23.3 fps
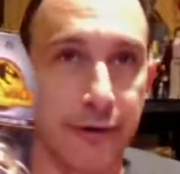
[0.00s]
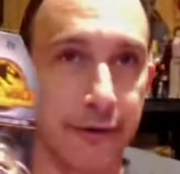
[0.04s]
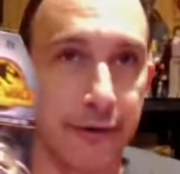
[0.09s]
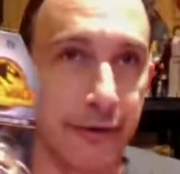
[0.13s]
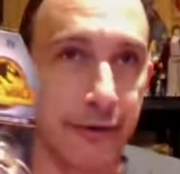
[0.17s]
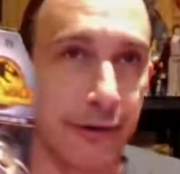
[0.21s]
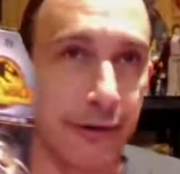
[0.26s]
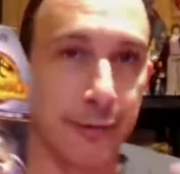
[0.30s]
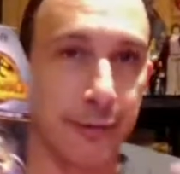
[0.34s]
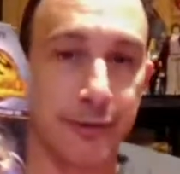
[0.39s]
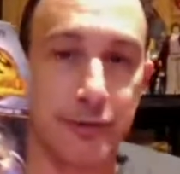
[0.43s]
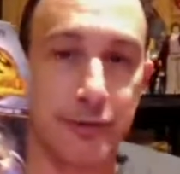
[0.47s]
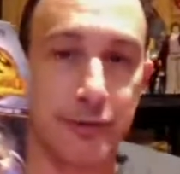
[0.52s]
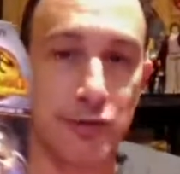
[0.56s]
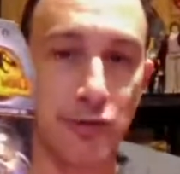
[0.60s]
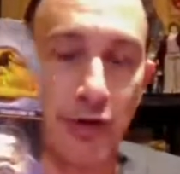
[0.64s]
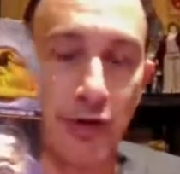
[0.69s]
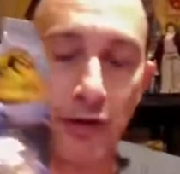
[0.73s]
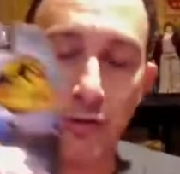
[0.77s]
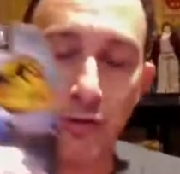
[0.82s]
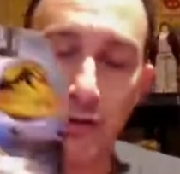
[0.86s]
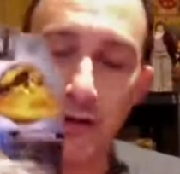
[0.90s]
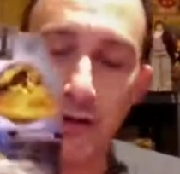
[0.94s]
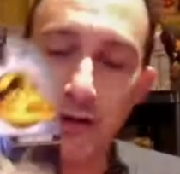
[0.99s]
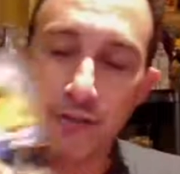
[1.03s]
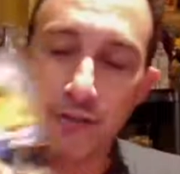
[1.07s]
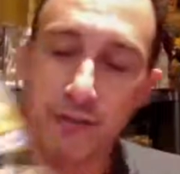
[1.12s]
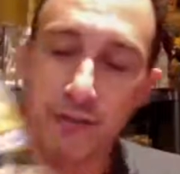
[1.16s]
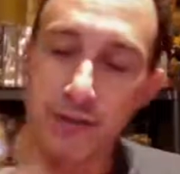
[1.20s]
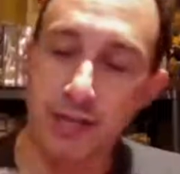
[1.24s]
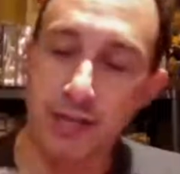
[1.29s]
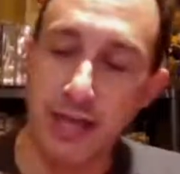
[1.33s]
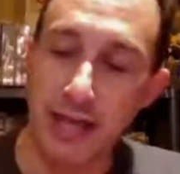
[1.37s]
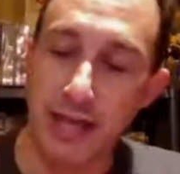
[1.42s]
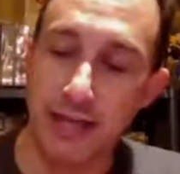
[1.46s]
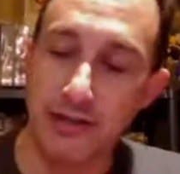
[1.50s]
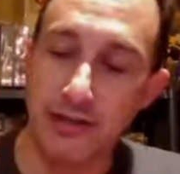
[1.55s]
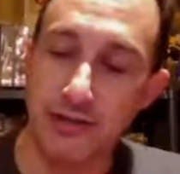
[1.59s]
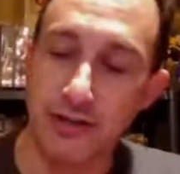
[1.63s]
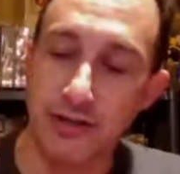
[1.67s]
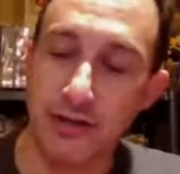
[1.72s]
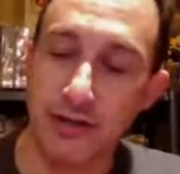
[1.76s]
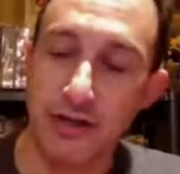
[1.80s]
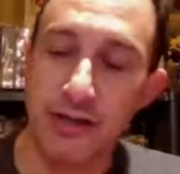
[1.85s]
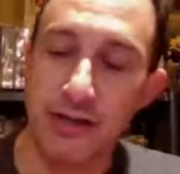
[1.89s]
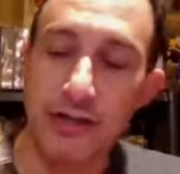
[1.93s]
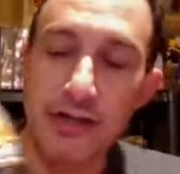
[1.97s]
or armored truck, whatever, with a cage
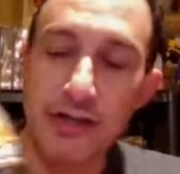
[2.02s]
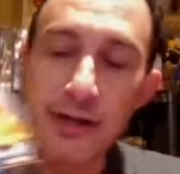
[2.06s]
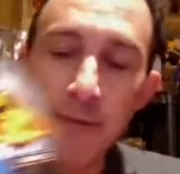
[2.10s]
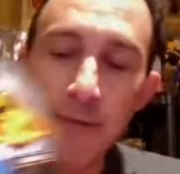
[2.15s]
on it.